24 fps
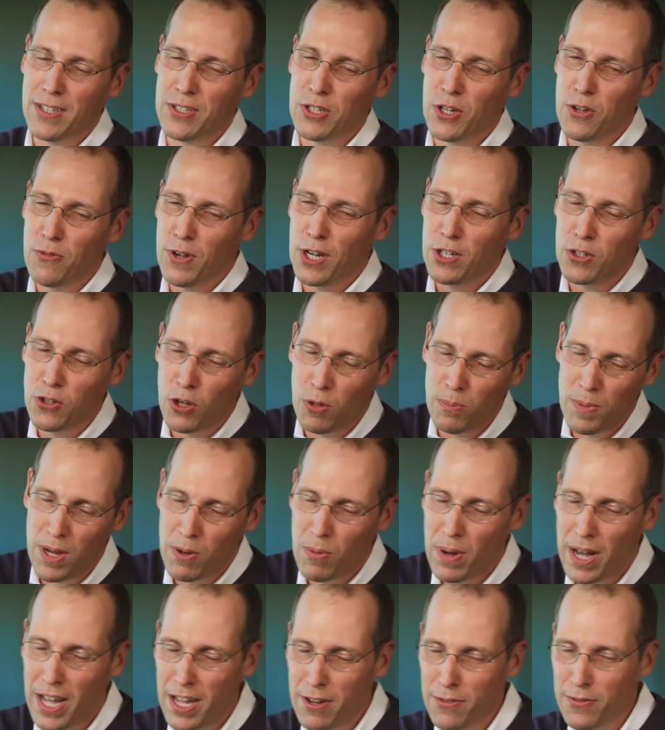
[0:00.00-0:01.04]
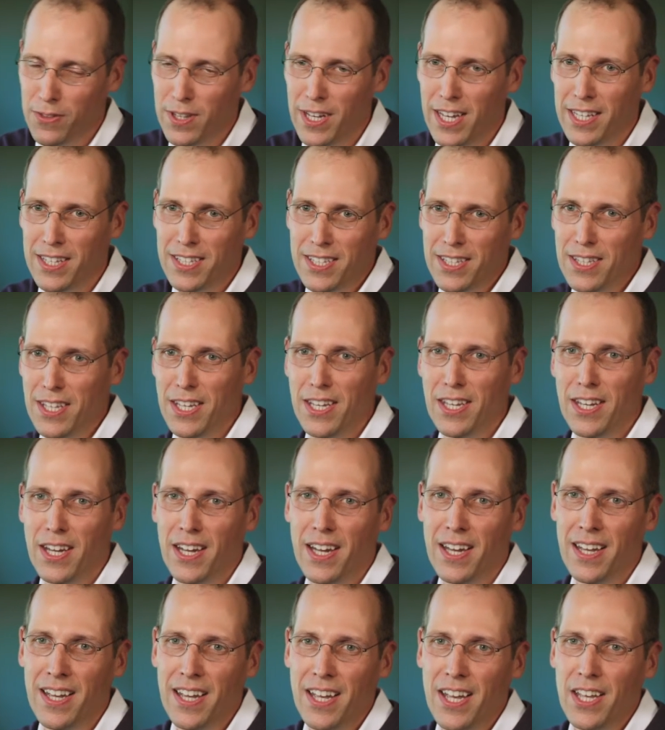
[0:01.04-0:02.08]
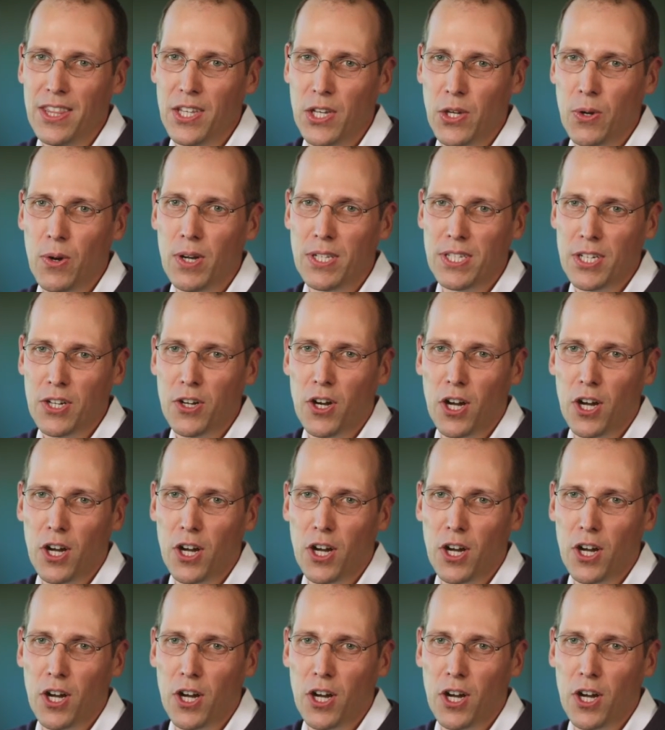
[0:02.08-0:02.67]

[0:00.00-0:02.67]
So if I told my wife that the uh, the U.S.